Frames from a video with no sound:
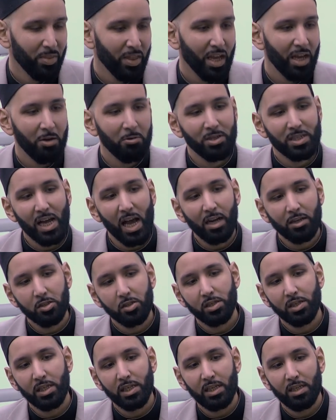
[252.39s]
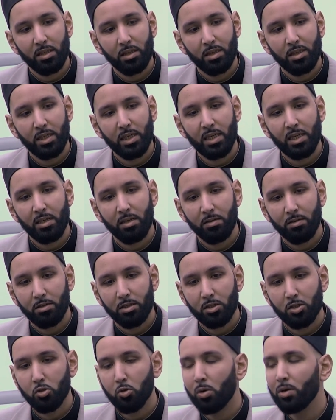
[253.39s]
It was actually the
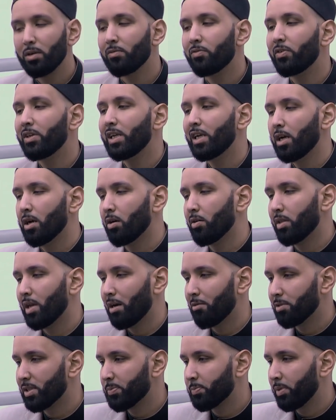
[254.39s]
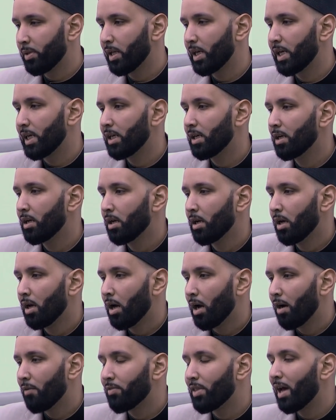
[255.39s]
short video that was played
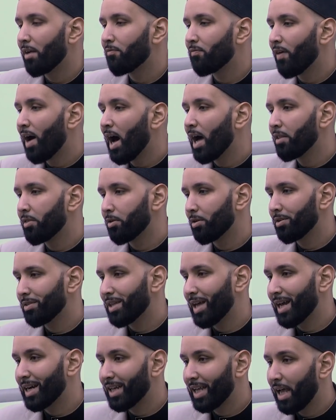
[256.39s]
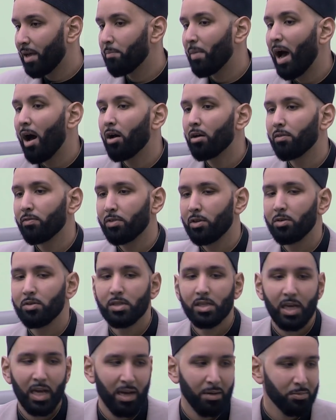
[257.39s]
of that father that came out of those
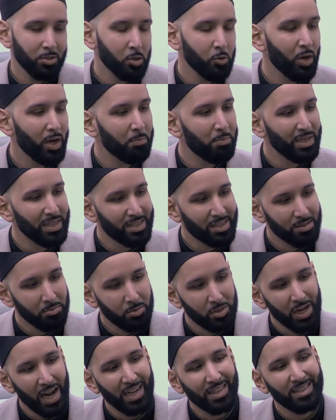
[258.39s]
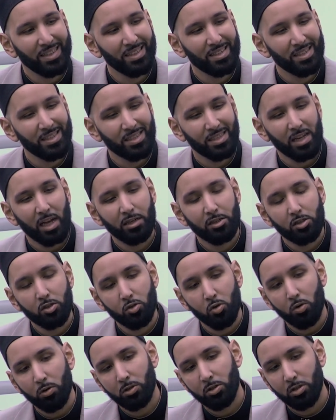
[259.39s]
camps who had been subjected to such
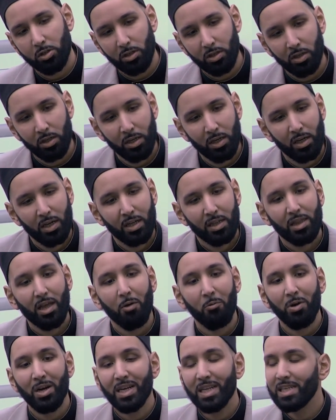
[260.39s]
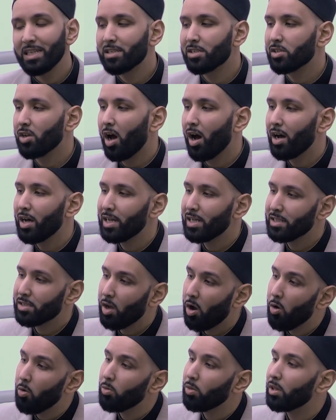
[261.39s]
torture that when he saw his
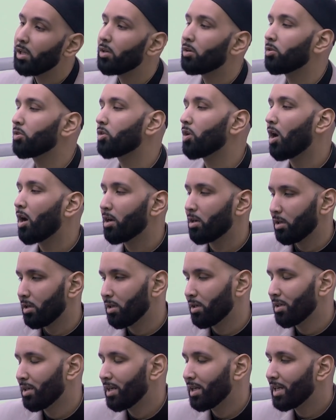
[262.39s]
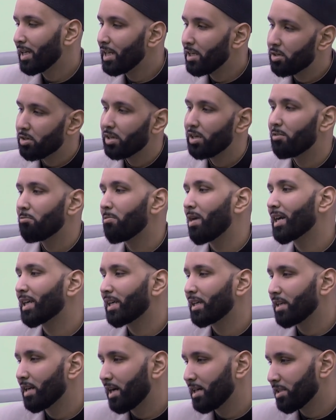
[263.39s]
own little daughter, he couldn't
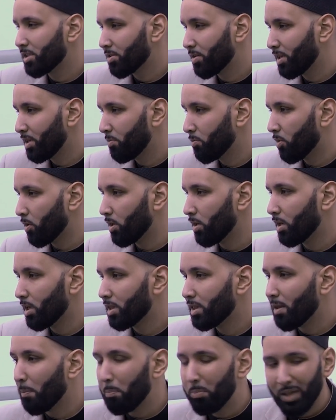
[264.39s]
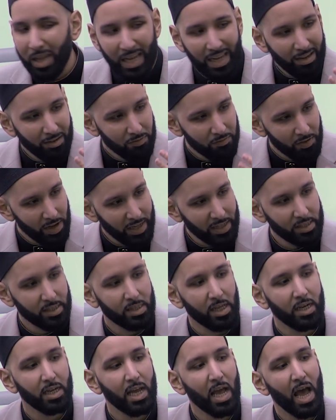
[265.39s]
recognize her anymore. The blank face
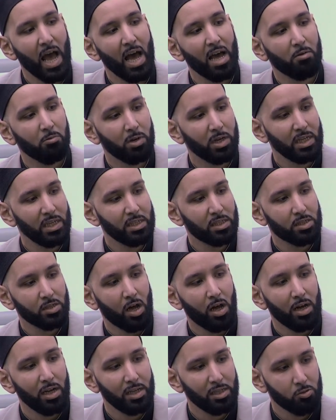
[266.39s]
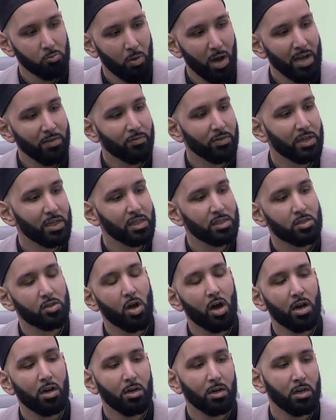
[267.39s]
that he had when he saw his wife and his
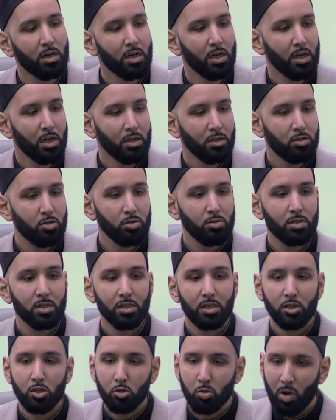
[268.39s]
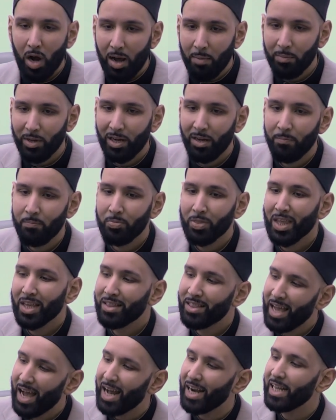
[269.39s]
daughter due to the trauma
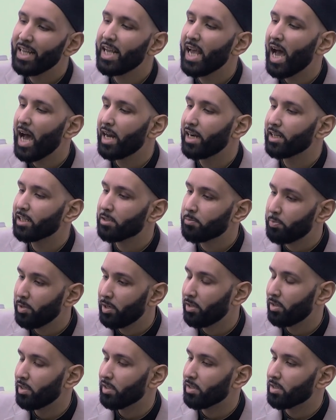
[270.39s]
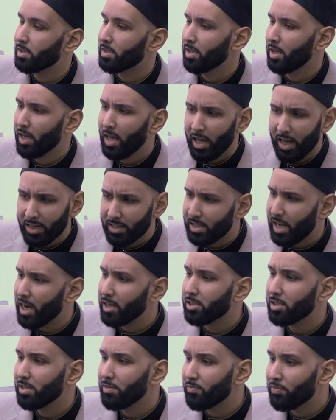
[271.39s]
that he had experienced. And it's
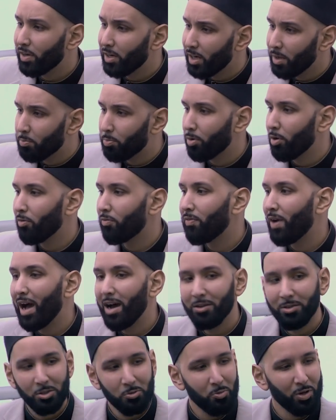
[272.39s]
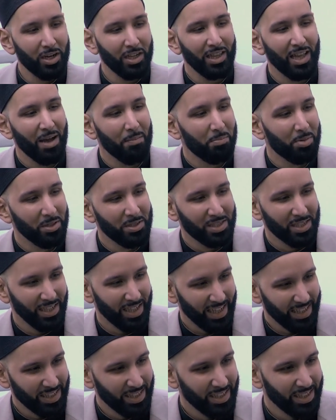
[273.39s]
actually very profound what Allah puts in
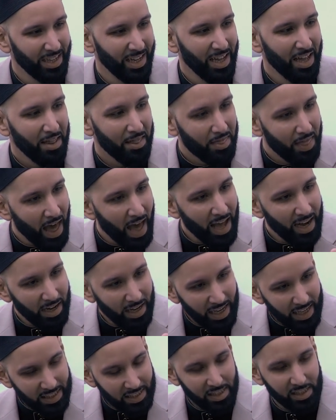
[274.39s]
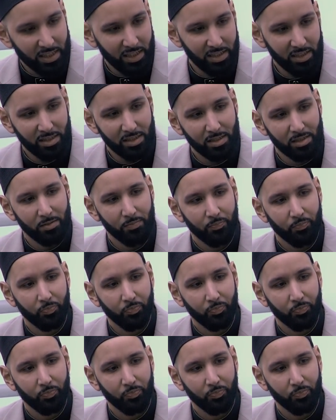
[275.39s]
us. That incident